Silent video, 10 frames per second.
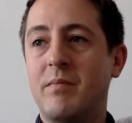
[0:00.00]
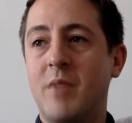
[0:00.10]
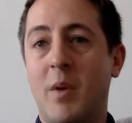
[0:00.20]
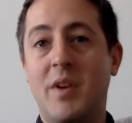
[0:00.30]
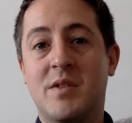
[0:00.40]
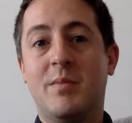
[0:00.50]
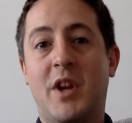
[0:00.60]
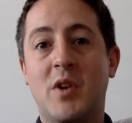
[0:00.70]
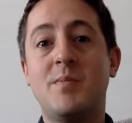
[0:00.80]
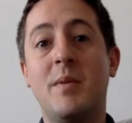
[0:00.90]
knowing
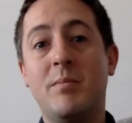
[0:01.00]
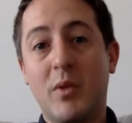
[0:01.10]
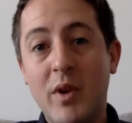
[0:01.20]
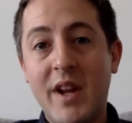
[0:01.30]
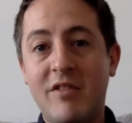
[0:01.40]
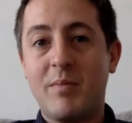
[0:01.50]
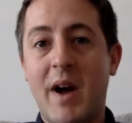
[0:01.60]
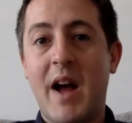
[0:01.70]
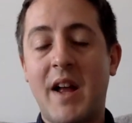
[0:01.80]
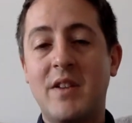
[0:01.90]
somebody who's been bereaved
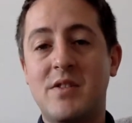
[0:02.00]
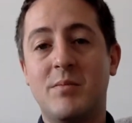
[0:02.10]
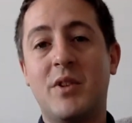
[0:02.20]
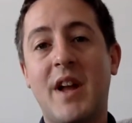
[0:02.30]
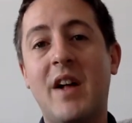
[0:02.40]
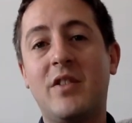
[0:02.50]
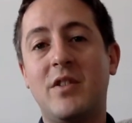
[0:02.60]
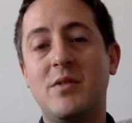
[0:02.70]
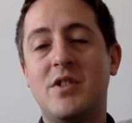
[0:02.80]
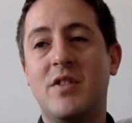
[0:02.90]
by somebody else
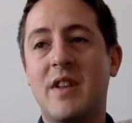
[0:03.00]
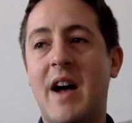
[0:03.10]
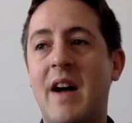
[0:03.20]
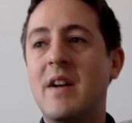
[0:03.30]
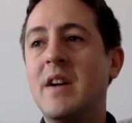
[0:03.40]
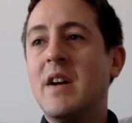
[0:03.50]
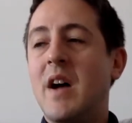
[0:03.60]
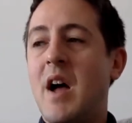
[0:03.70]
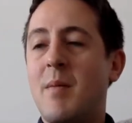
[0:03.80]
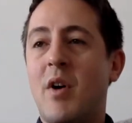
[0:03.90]
who's done that,
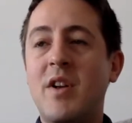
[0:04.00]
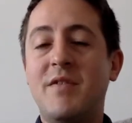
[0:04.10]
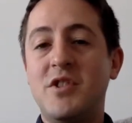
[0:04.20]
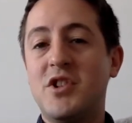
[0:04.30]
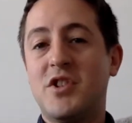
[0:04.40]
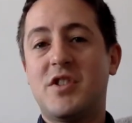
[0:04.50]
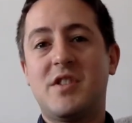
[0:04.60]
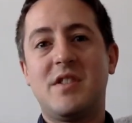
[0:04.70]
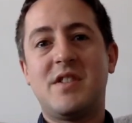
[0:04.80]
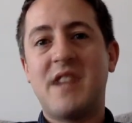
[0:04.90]
or even
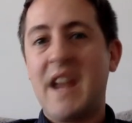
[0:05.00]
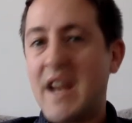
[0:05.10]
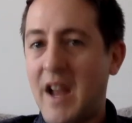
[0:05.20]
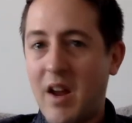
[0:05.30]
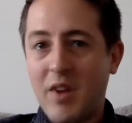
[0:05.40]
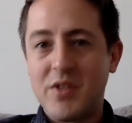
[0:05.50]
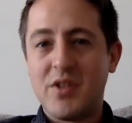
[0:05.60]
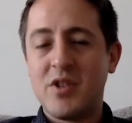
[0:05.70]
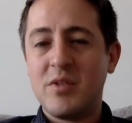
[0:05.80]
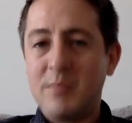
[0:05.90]
just seeing it on
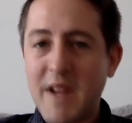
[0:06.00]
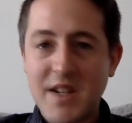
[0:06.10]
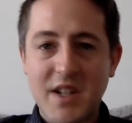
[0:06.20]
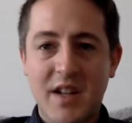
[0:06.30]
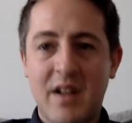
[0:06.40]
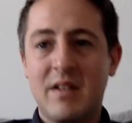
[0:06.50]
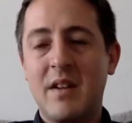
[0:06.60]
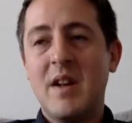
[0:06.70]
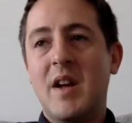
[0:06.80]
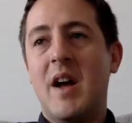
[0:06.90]
social media.
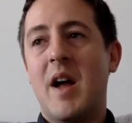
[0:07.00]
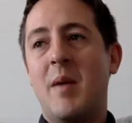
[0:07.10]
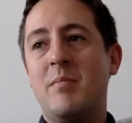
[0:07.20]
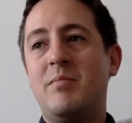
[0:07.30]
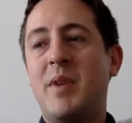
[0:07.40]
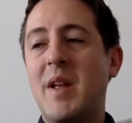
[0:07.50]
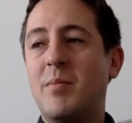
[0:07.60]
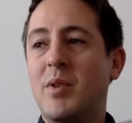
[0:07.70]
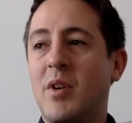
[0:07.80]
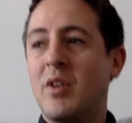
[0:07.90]

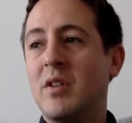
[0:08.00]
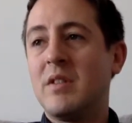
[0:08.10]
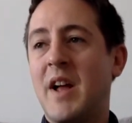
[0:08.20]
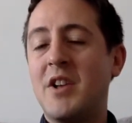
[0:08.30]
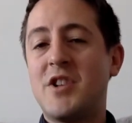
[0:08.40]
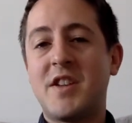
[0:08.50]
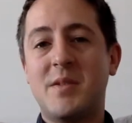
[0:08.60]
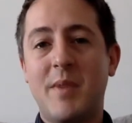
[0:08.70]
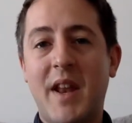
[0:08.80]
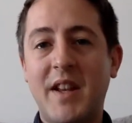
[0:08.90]
People like
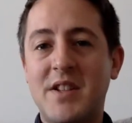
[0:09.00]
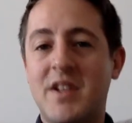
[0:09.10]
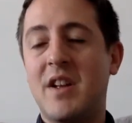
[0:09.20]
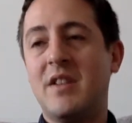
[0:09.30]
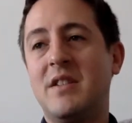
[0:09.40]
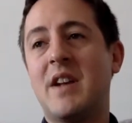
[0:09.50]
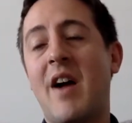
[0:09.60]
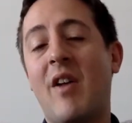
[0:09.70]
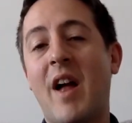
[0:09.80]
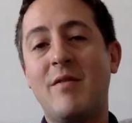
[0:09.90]
Chester Bennington,
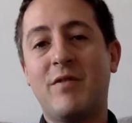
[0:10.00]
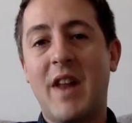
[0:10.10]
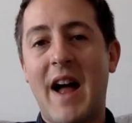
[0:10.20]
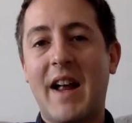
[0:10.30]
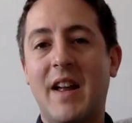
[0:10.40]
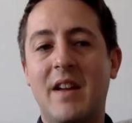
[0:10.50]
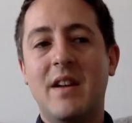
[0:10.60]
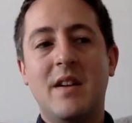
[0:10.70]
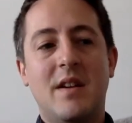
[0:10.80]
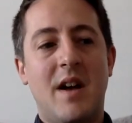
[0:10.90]
Caroline Flack,
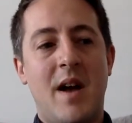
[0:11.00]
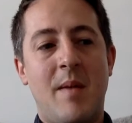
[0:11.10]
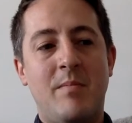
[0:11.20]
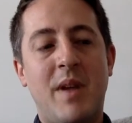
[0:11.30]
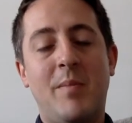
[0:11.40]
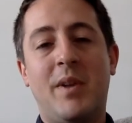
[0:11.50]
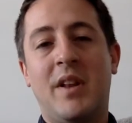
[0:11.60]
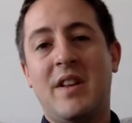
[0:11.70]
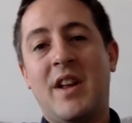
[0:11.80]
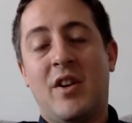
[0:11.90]

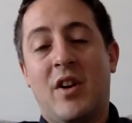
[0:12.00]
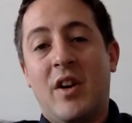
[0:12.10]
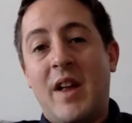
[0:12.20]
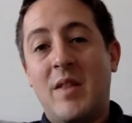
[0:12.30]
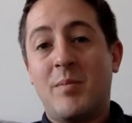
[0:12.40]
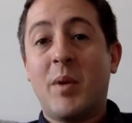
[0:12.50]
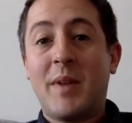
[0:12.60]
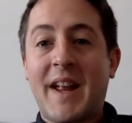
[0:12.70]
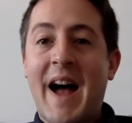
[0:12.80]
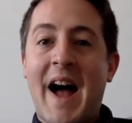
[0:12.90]
people in the
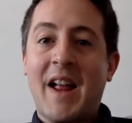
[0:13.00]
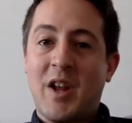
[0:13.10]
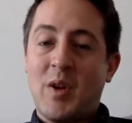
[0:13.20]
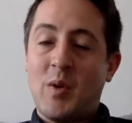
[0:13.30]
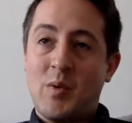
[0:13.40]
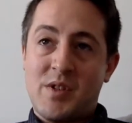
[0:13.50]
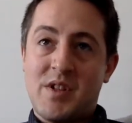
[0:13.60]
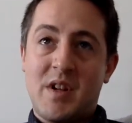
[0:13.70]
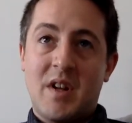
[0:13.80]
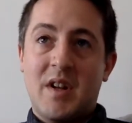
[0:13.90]
public eye
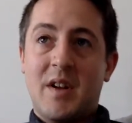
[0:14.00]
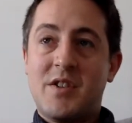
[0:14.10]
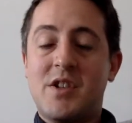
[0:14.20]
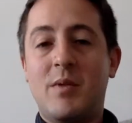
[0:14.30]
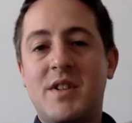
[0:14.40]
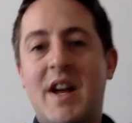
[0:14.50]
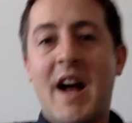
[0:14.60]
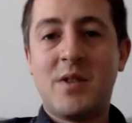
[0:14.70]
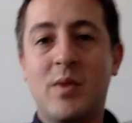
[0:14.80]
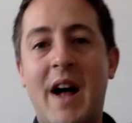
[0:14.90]
whose
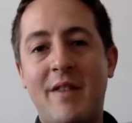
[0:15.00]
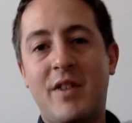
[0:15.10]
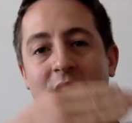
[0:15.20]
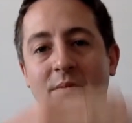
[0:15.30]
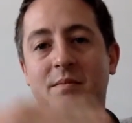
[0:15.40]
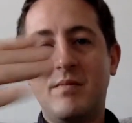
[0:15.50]
suicides will have a